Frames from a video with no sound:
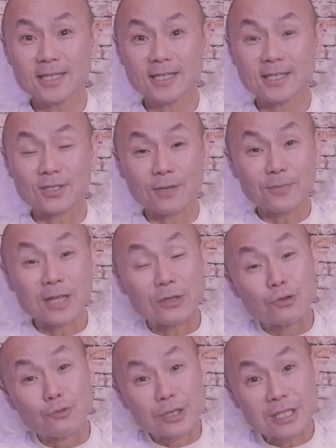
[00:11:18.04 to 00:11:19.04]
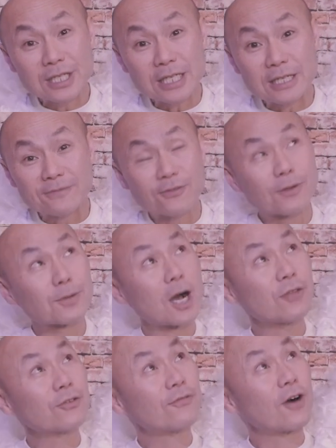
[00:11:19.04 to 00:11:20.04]
is something that you receive from
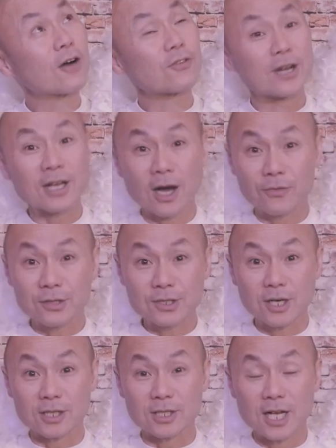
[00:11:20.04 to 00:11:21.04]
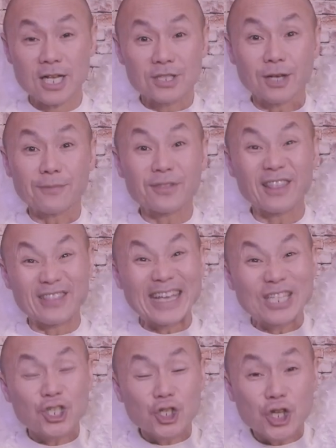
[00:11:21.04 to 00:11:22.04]
God the Father and God the Son, something that they
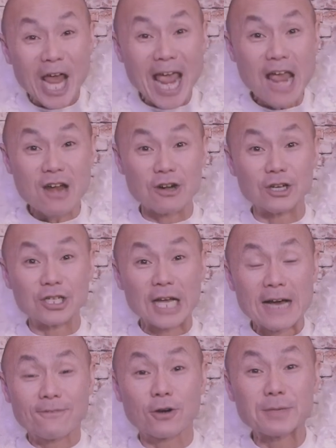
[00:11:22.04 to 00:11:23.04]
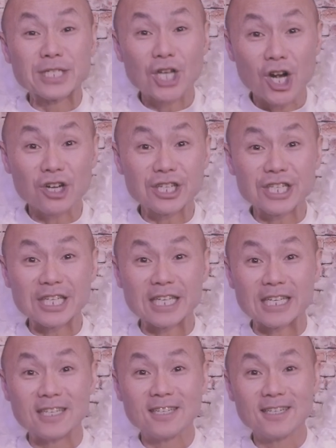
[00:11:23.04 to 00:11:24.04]
shared from
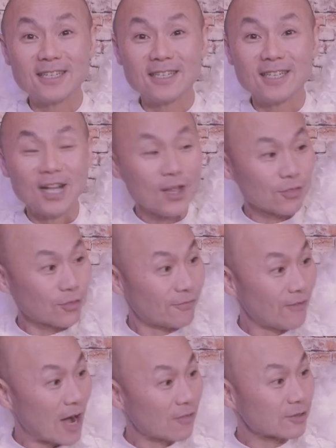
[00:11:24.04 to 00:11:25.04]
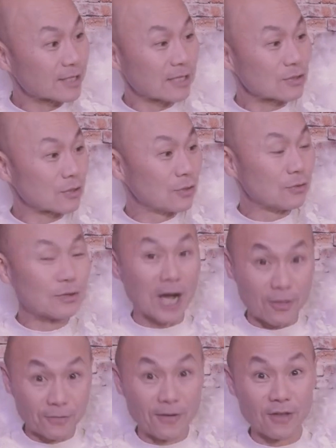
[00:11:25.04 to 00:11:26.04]
eternity. The Father says to
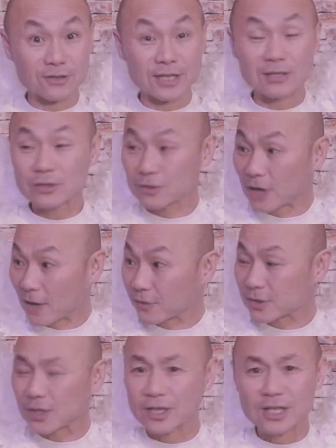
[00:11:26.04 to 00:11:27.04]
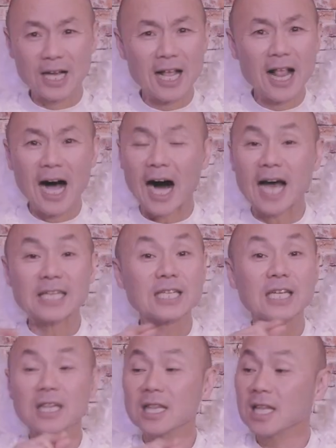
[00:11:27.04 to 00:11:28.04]
God, the Father says to God the Son, I
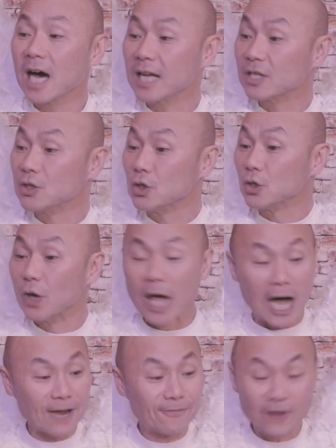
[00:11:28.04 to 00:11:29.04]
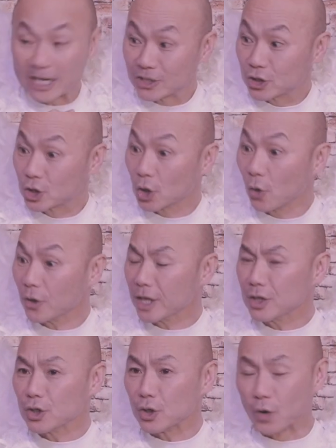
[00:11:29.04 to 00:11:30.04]
delight in you. I find joy
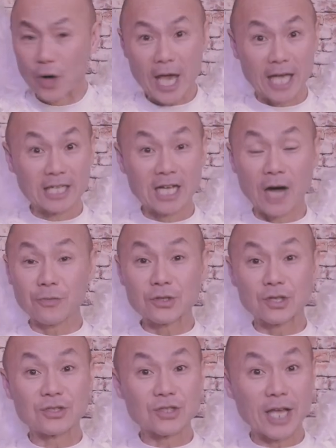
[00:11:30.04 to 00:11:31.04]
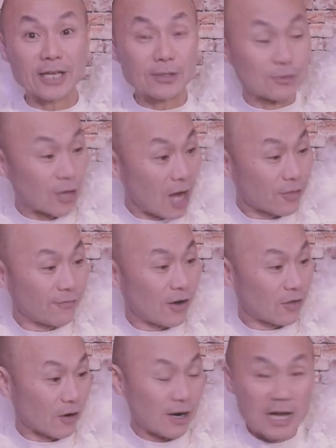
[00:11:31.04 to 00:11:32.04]
in you. And God the Son saying to God the
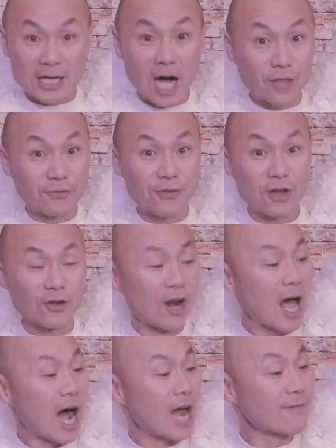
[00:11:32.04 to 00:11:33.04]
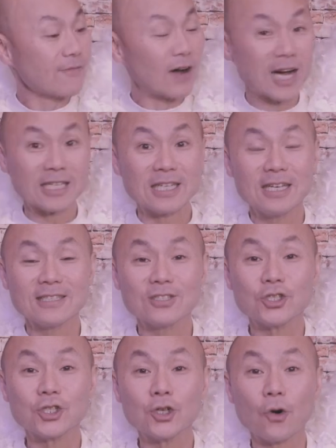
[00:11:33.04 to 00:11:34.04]
Father, I find
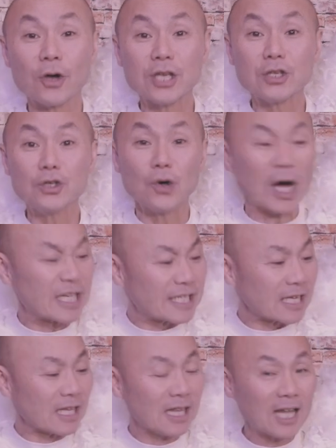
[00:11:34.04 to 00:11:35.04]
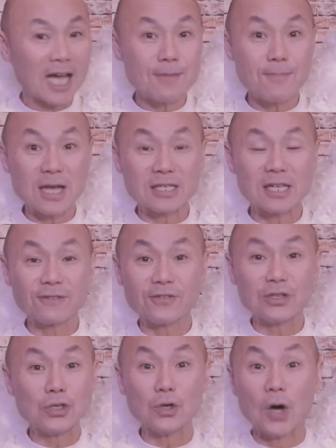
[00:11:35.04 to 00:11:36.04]
joy in you. I delight myself
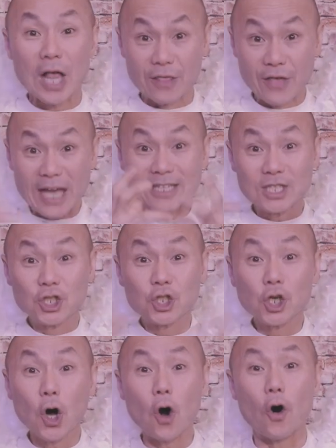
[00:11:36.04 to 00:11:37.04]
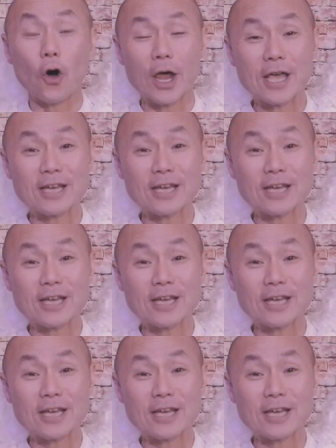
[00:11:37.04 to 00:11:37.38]
in you. That joy